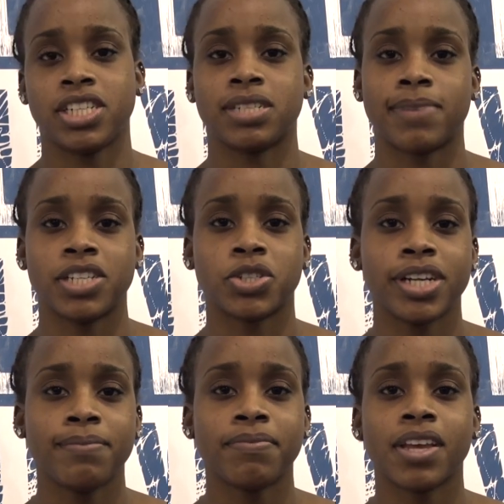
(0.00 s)
chase my
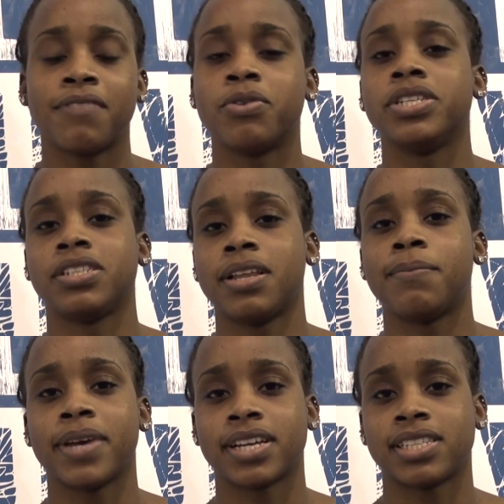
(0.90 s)
dream of going to the
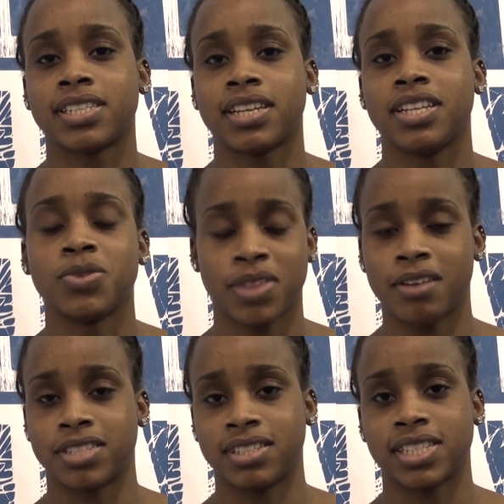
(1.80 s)
Olympics in
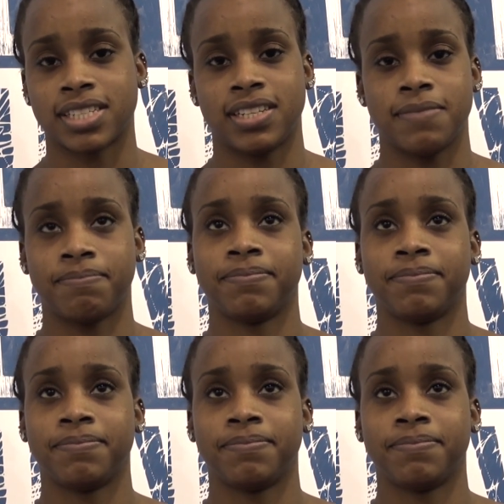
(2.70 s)
2016.